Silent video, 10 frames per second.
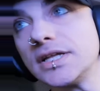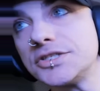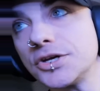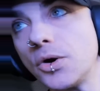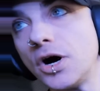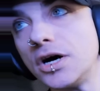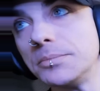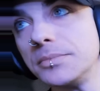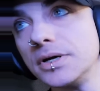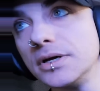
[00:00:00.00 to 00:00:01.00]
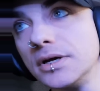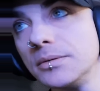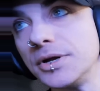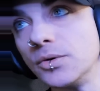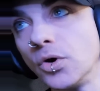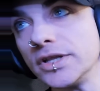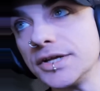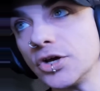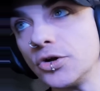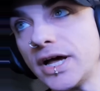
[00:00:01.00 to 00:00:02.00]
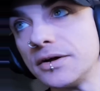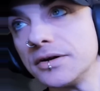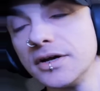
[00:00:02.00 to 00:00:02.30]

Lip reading: lets you go up, but it won't let you go down,